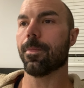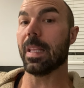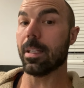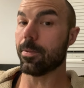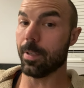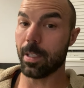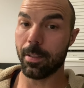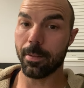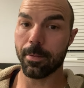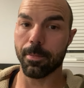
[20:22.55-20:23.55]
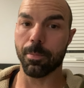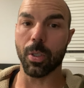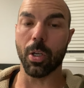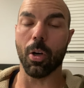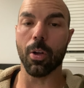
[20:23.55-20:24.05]
That's fine.
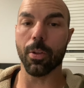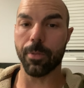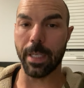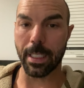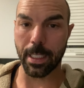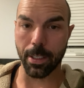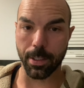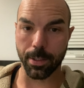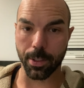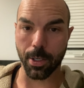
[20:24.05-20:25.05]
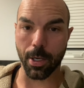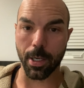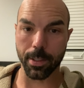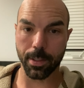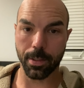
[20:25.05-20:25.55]
But all of that carries a
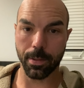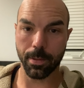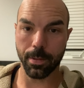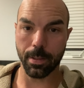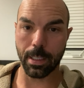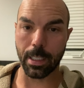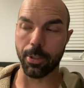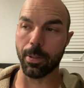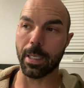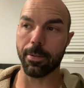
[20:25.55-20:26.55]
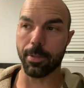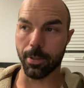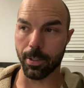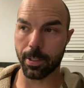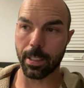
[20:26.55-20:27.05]
cost. And you have to
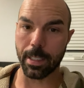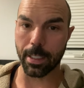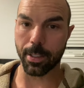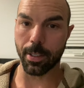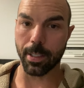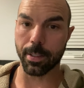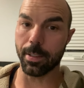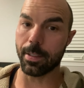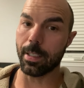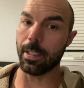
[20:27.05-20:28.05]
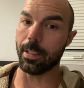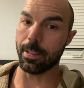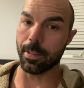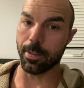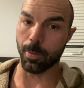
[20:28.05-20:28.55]
look at that cost and say,
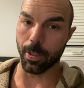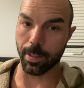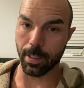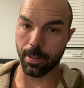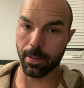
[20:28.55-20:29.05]
is this worth it?